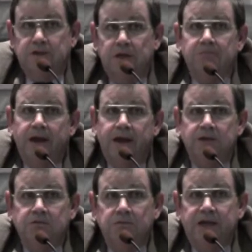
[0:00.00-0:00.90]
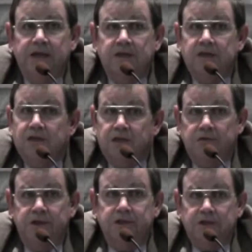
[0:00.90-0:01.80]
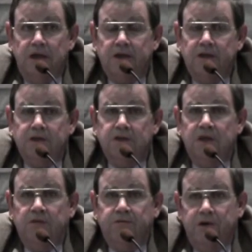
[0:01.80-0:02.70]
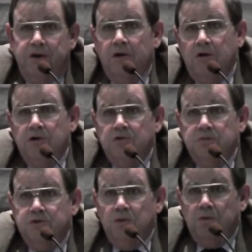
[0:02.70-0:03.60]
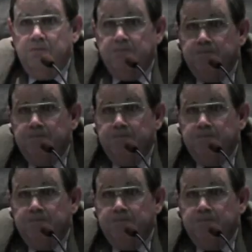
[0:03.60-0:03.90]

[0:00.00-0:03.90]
sometimes when we get these increases like this, it's very hard to absorb.